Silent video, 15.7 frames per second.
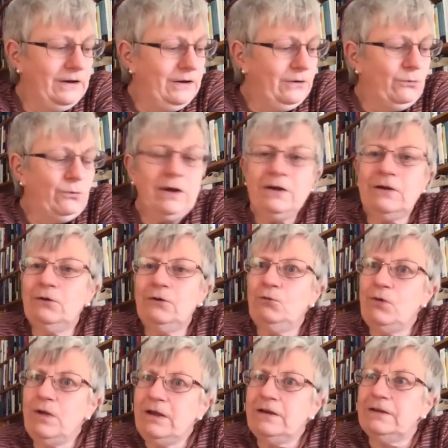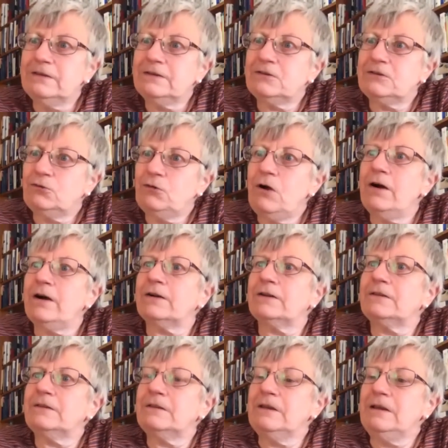
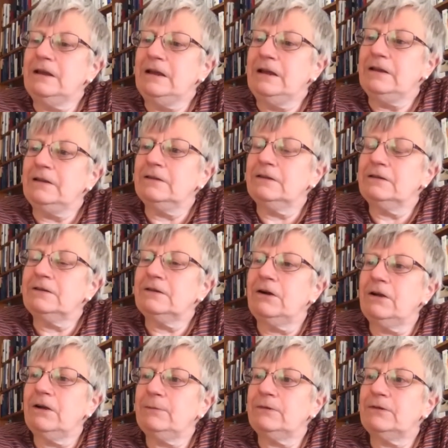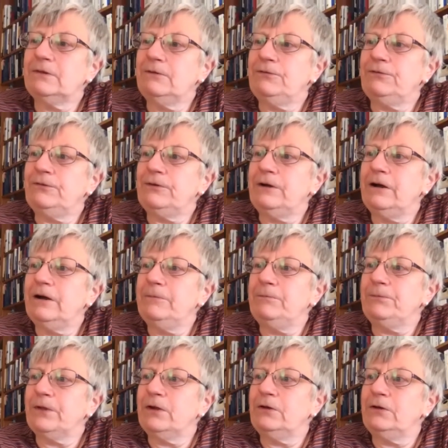reconstruct the types of
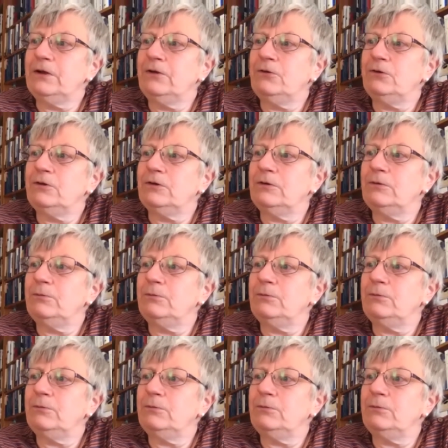and